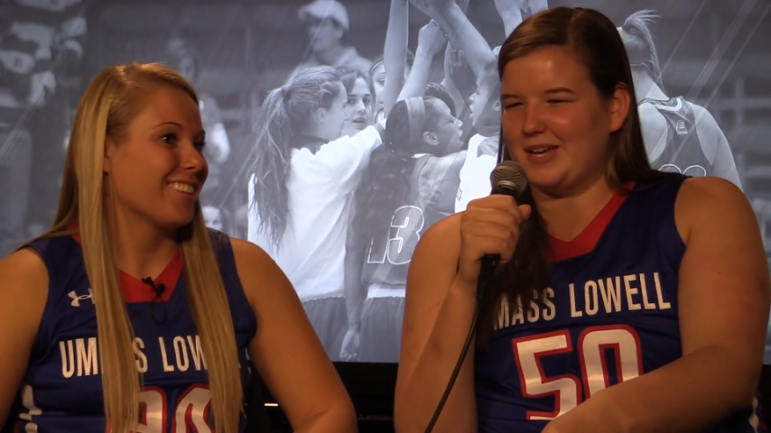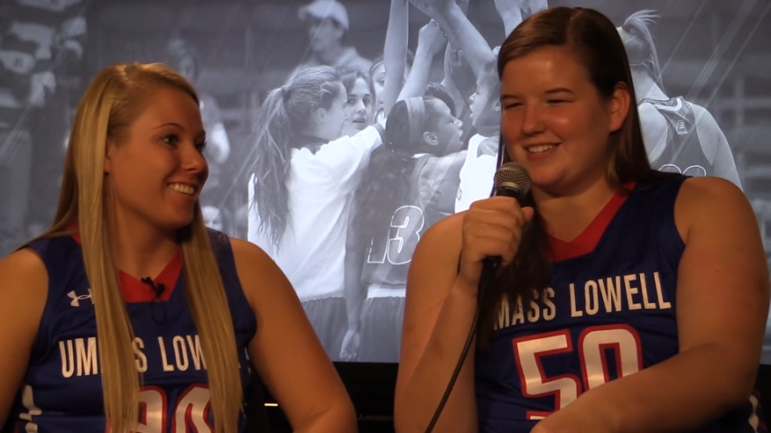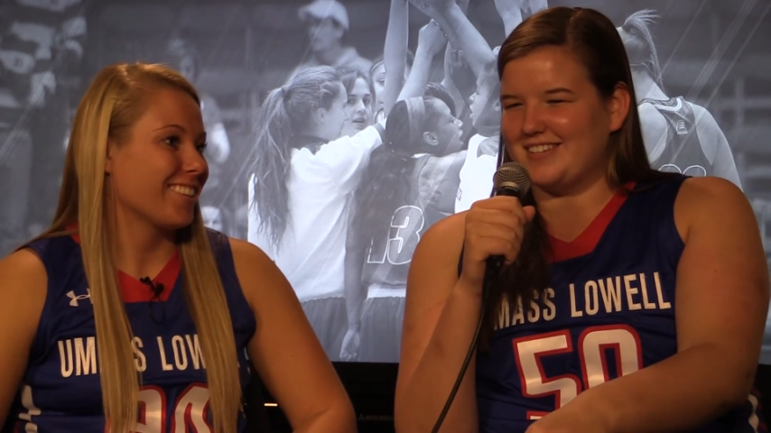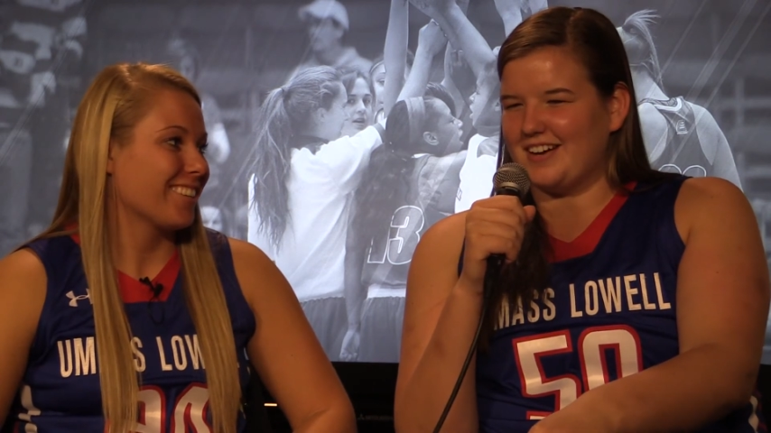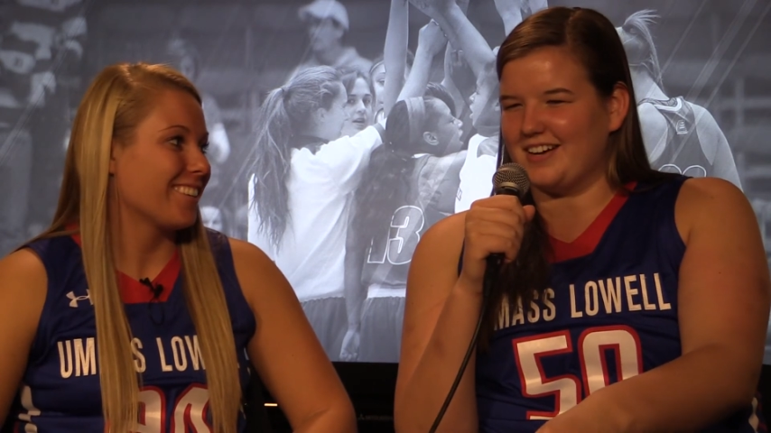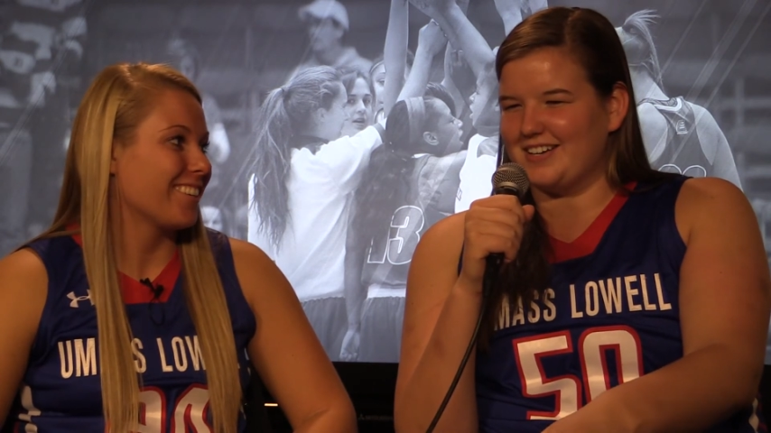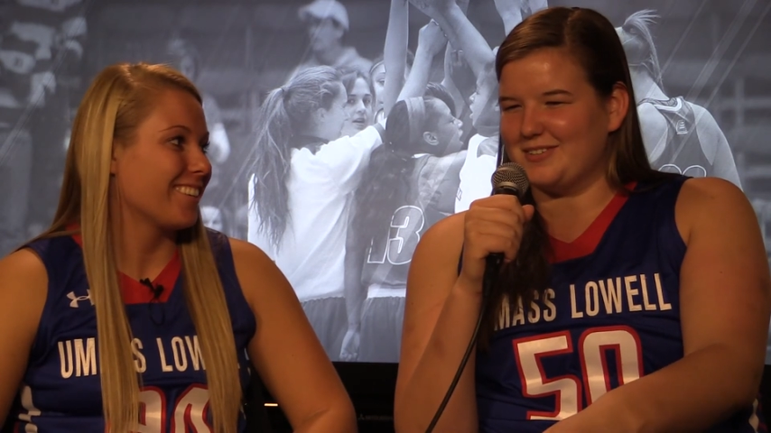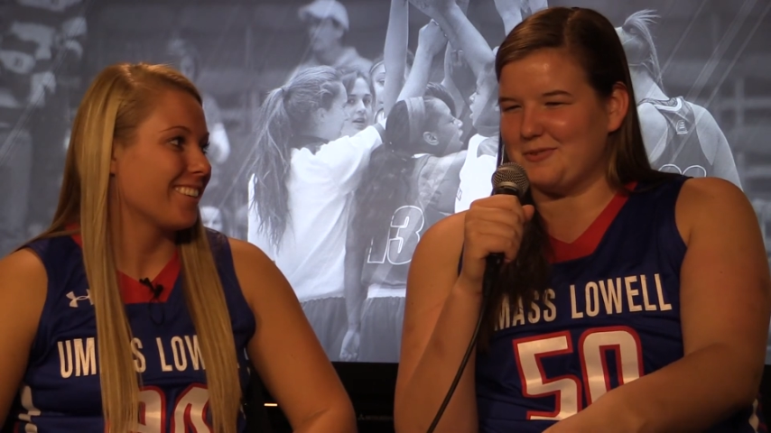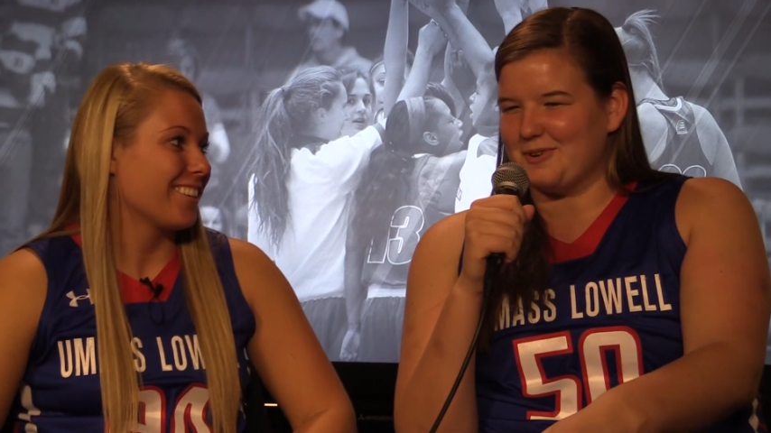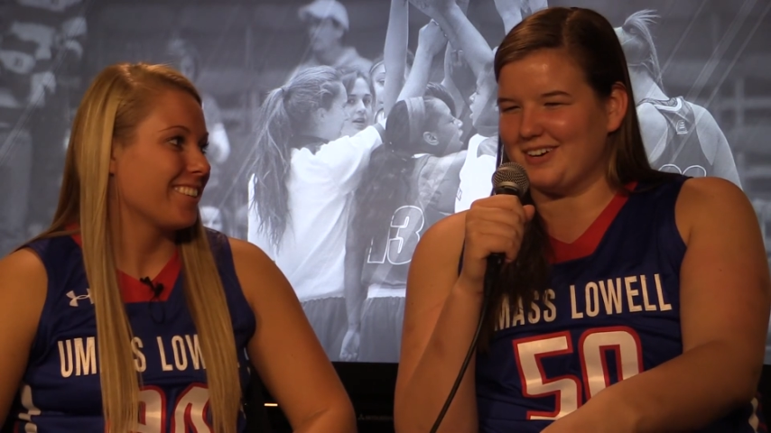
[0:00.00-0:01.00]
Speaker 1: Pizza Hut
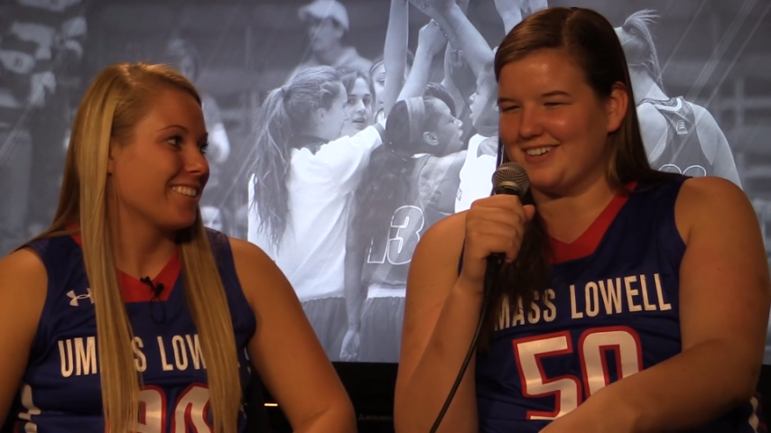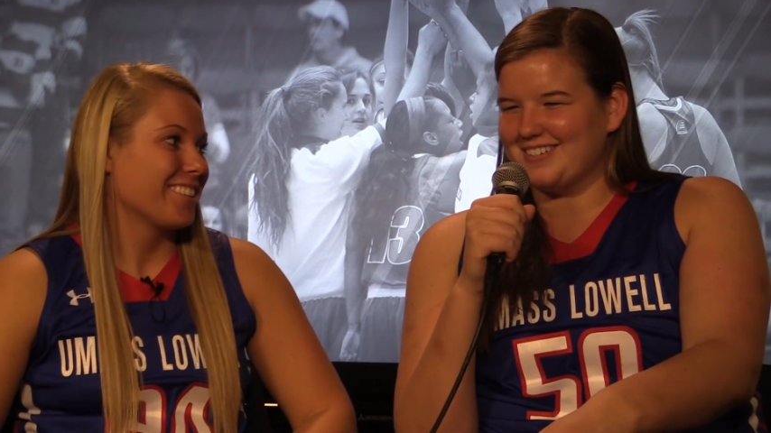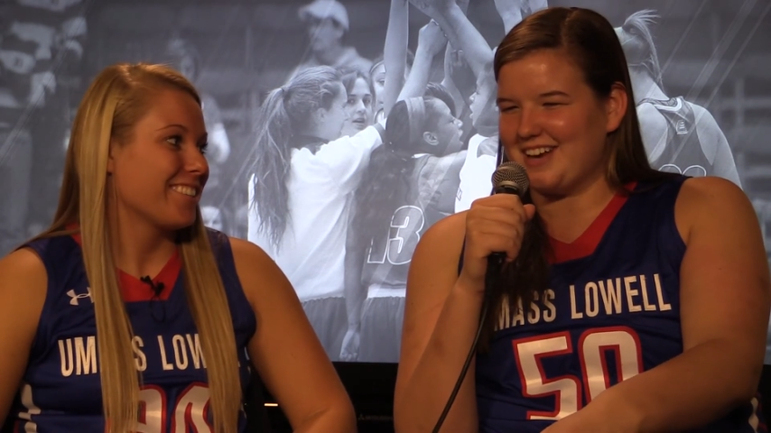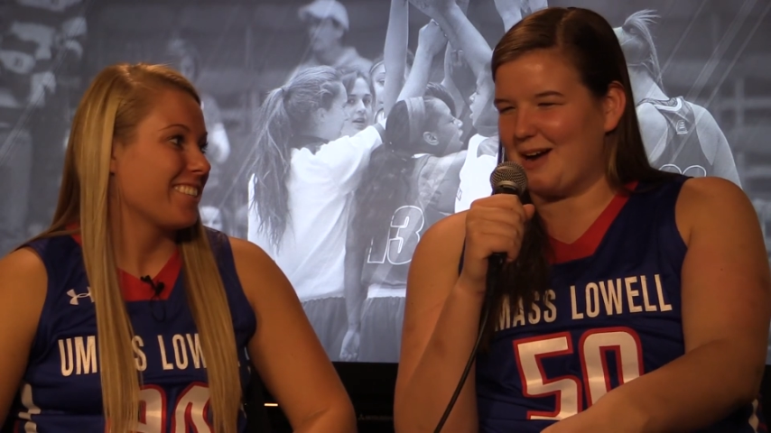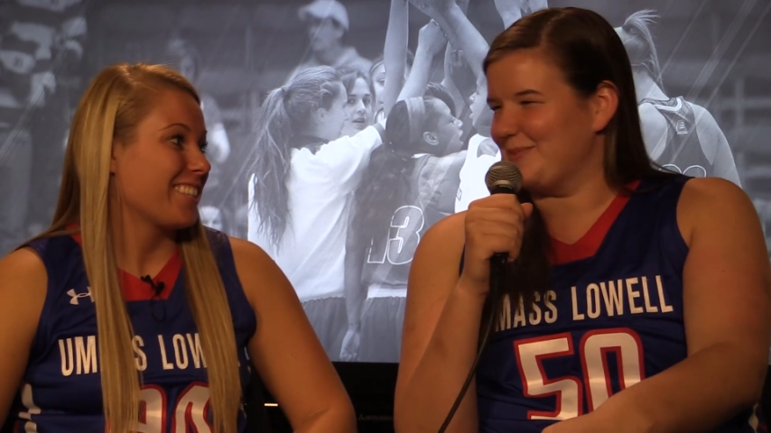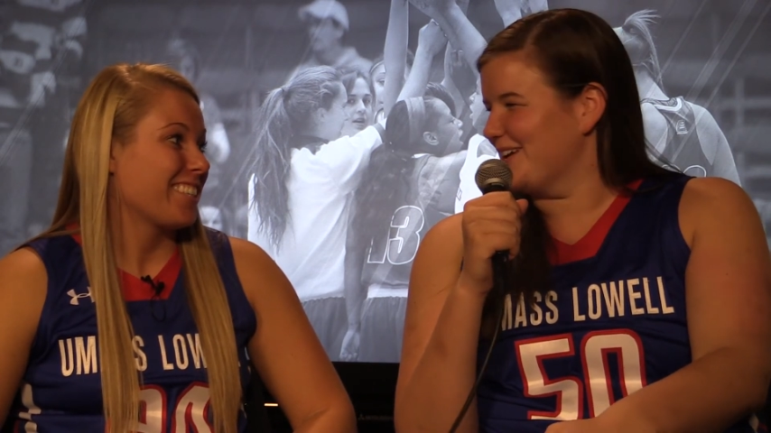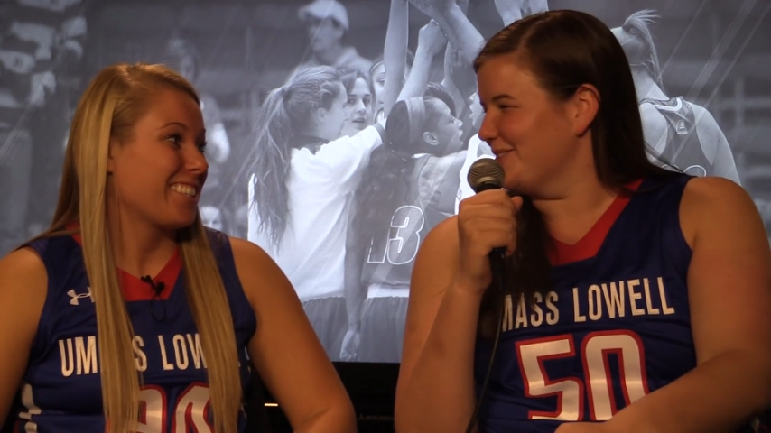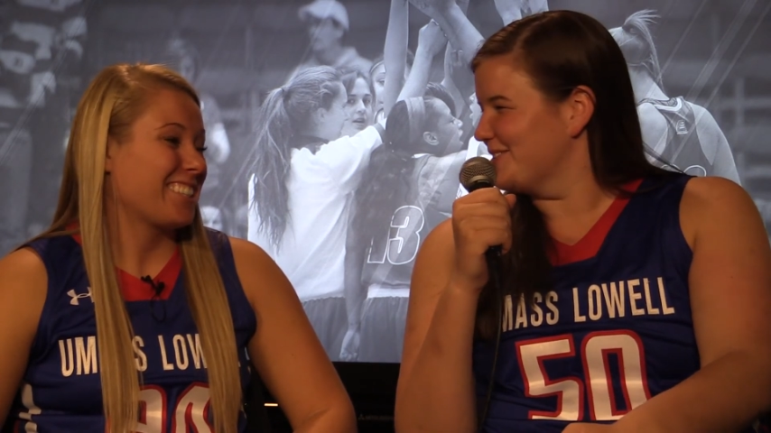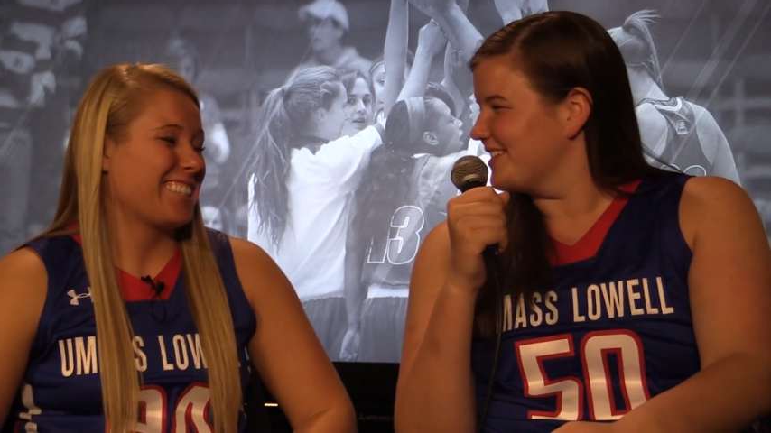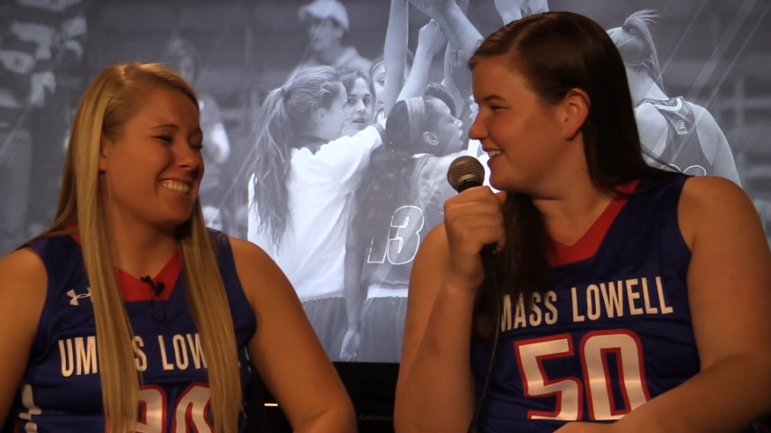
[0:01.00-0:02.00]
or Domino's?